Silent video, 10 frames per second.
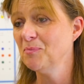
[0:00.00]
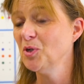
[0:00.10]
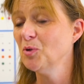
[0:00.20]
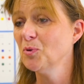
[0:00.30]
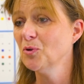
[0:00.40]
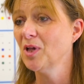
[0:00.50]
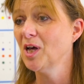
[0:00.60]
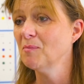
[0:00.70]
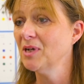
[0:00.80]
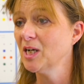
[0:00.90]
pupil,
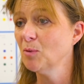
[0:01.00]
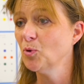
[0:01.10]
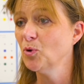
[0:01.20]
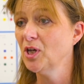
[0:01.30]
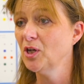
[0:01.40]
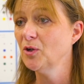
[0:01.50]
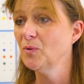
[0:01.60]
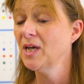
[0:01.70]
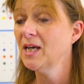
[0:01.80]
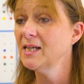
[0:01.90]
a little boy
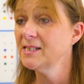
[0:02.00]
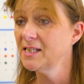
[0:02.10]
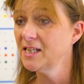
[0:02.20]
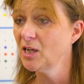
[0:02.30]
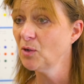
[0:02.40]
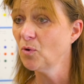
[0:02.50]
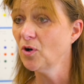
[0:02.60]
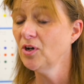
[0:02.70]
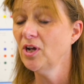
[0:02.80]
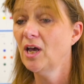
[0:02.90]
who is in year
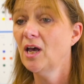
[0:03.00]
1.